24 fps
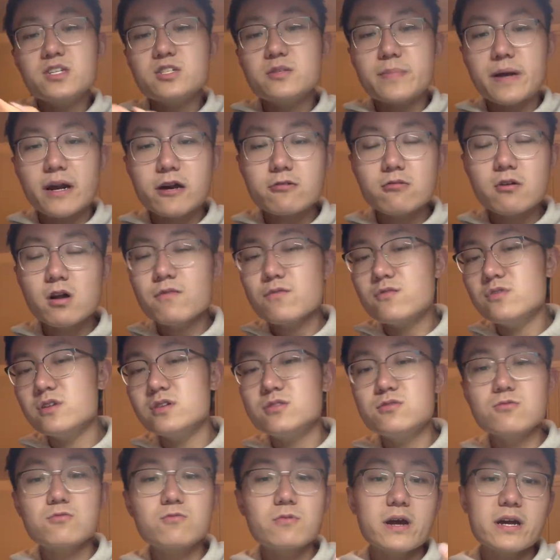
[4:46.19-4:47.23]
paragraph you need
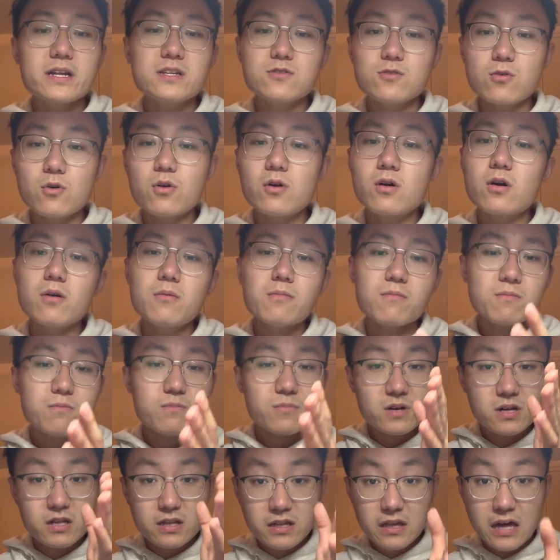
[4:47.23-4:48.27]
to write your
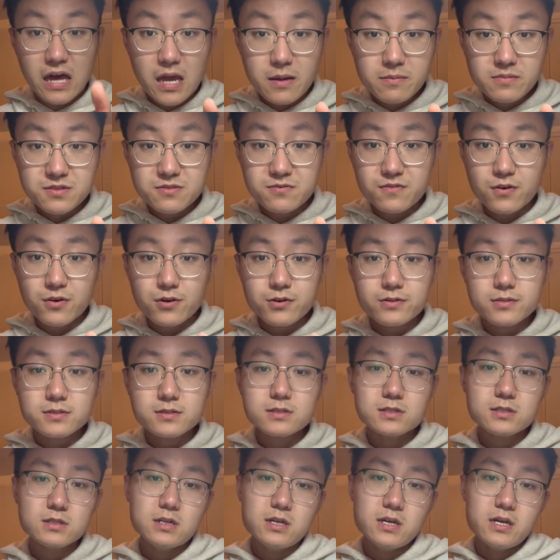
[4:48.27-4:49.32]
claims first,